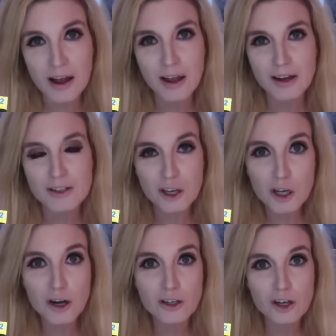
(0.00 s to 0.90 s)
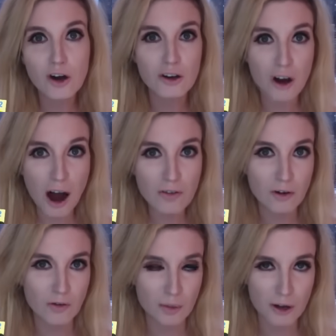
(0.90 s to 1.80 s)
like it's a young adult
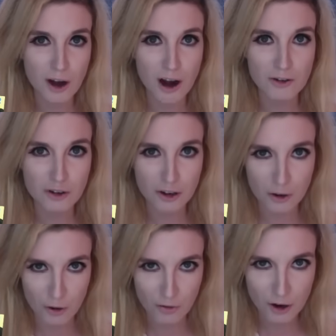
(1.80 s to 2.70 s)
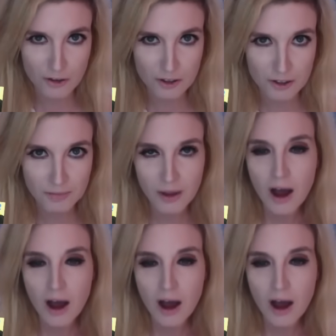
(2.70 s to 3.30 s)
novel from The Conjuring Universe.